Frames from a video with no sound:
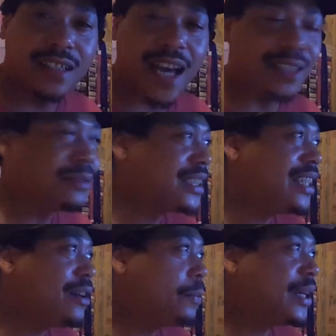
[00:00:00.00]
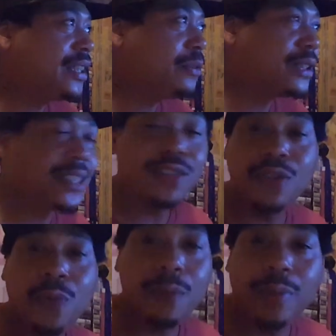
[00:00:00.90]
I don't tell Penny what to
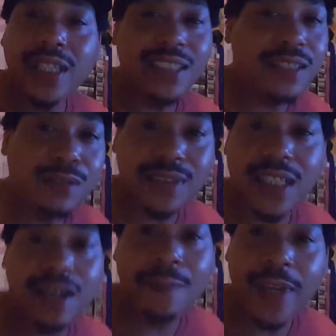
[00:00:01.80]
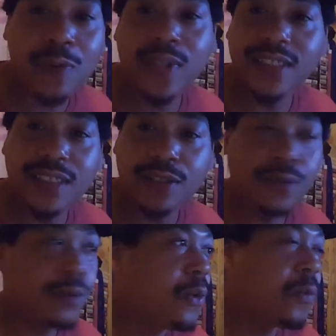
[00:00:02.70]
do, and Penny don't tell me what to
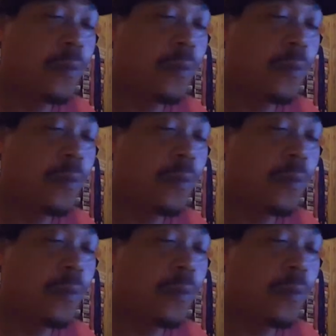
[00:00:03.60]
do.